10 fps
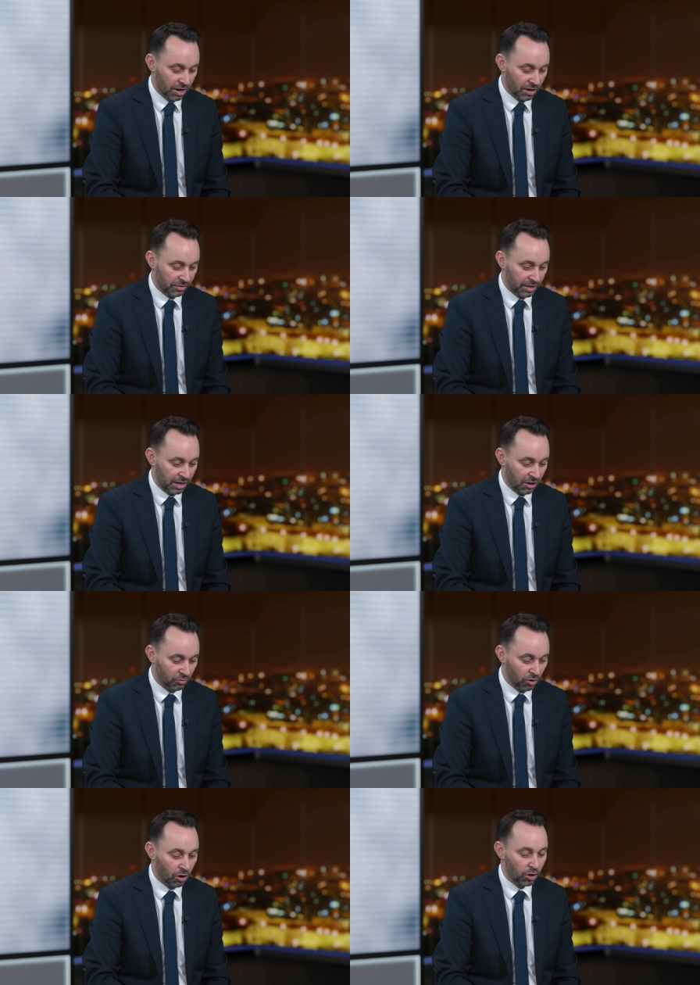uh, the
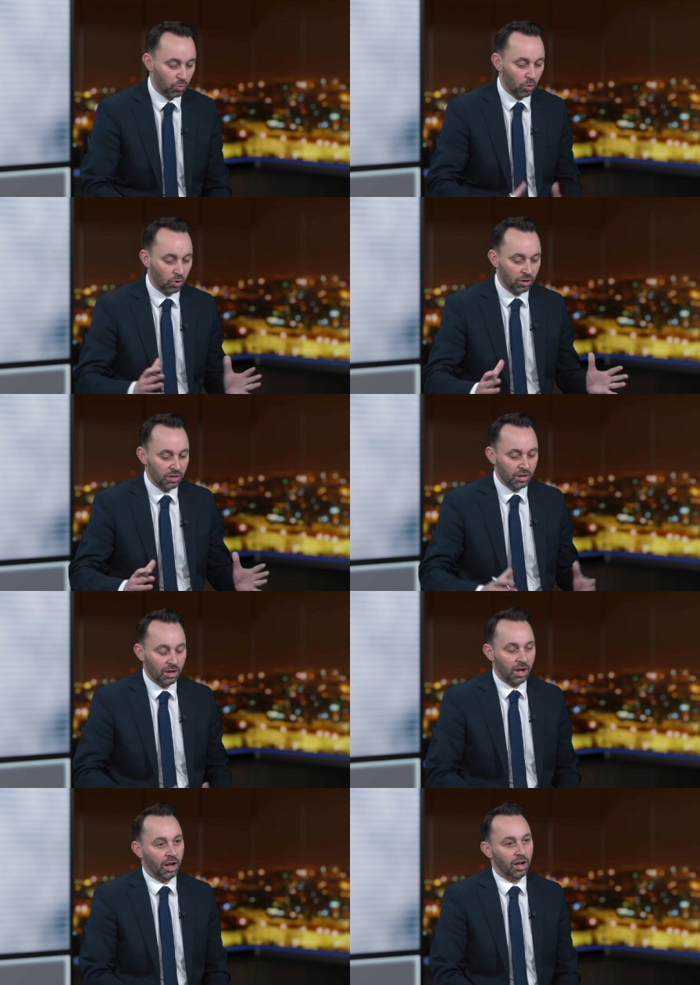Iraq War
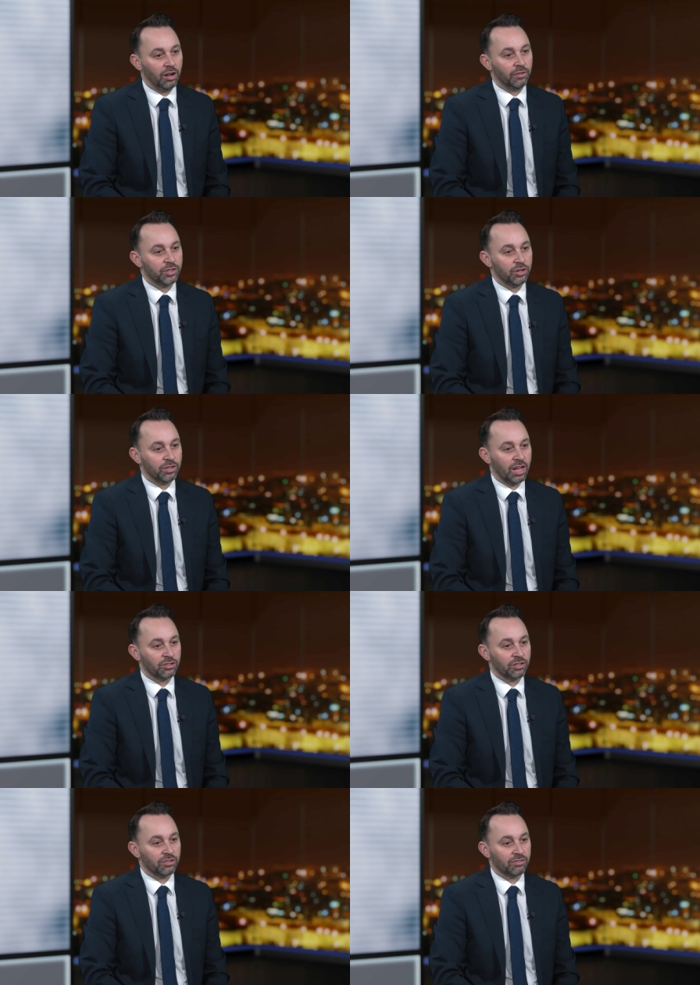uh, of
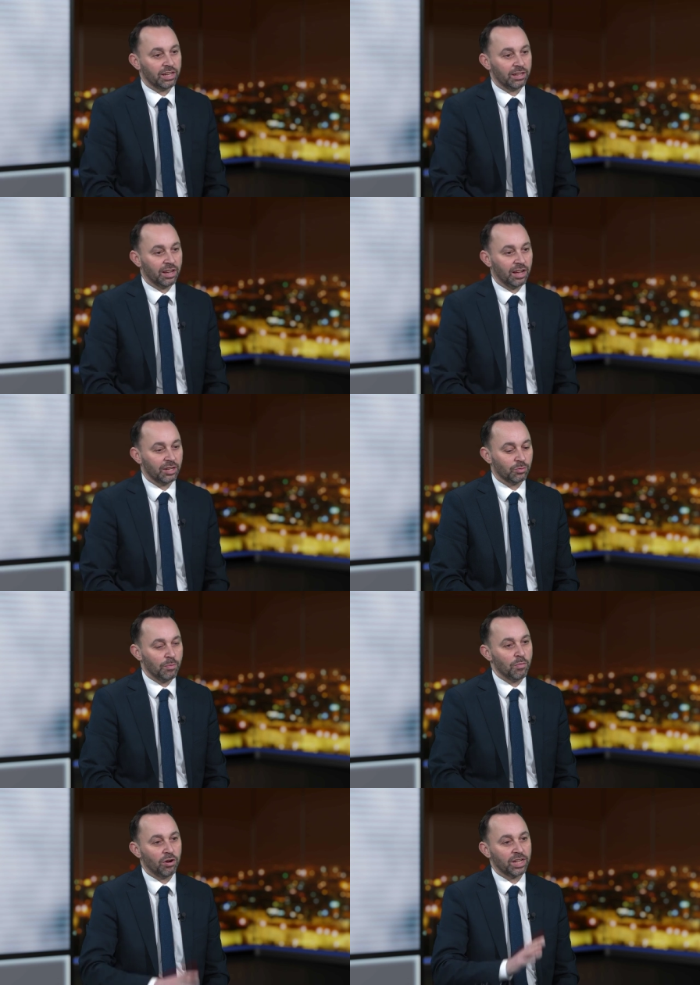2003 as we
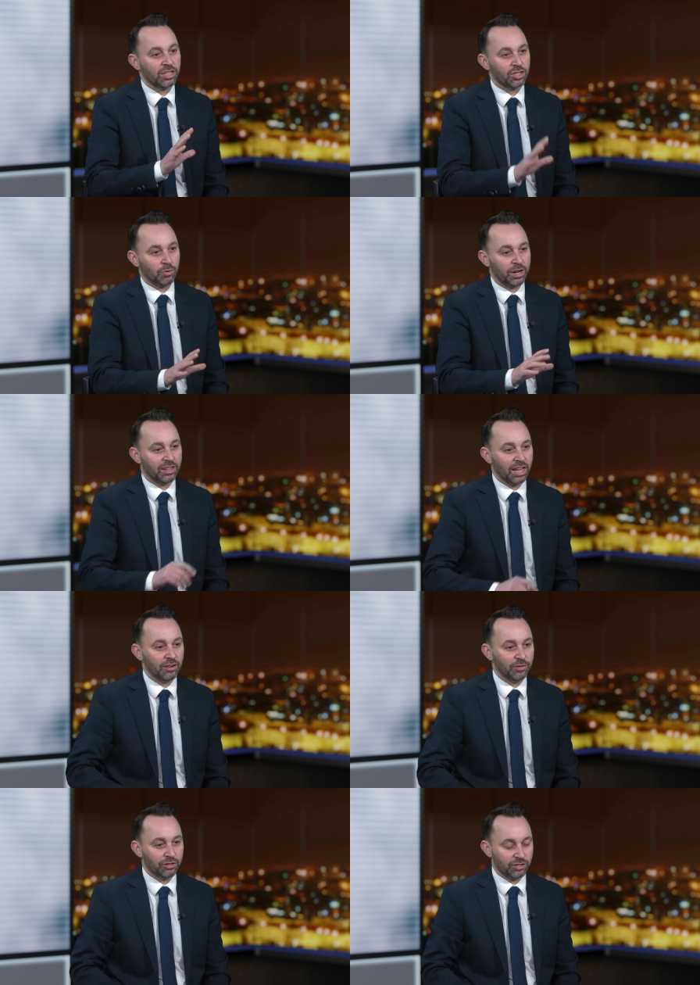mark its 20th
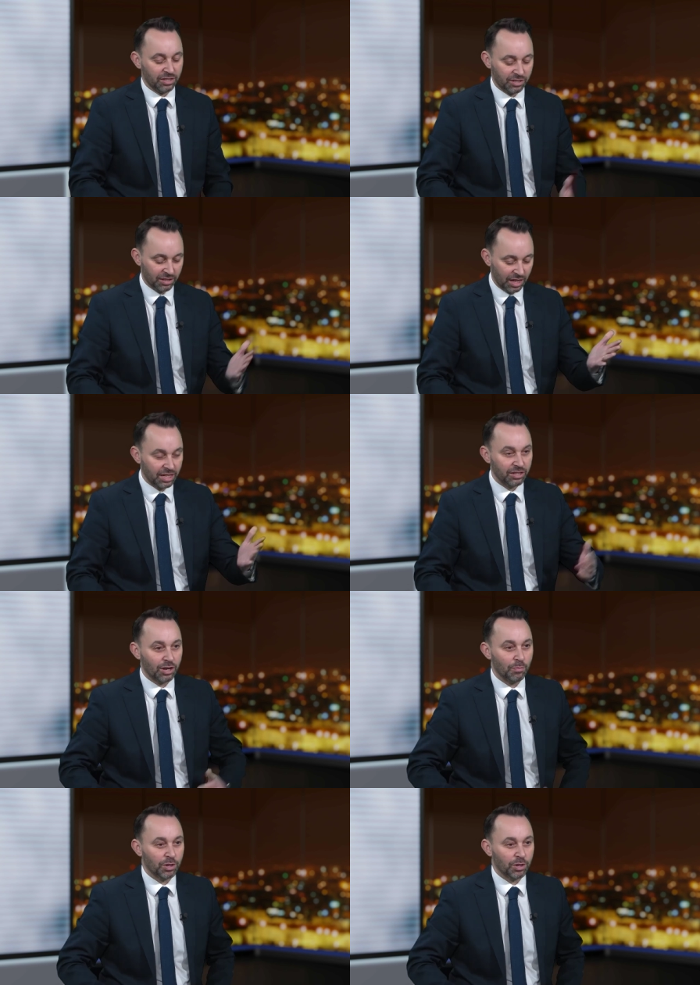anniversary. So, thank you so